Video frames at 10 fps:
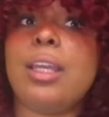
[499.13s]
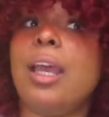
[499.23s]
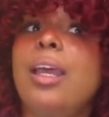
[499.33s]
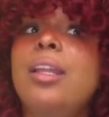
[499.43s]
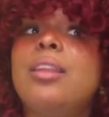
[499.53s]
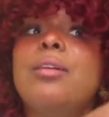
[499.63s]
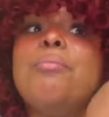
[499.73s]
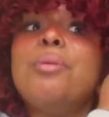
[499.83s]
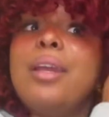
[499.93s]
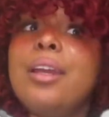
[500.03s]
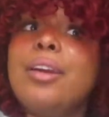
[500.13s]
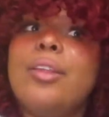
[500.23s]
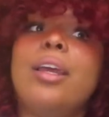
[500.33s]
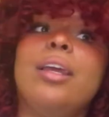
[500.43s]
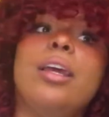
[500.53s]
get, the bigger
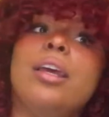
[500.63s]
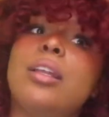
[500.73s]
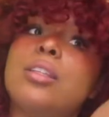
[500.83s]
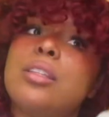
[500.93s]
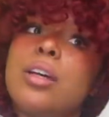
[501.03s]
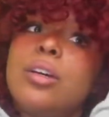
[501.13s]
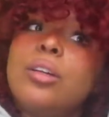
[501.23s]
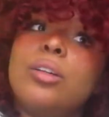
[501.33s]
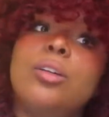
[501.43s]
they get. So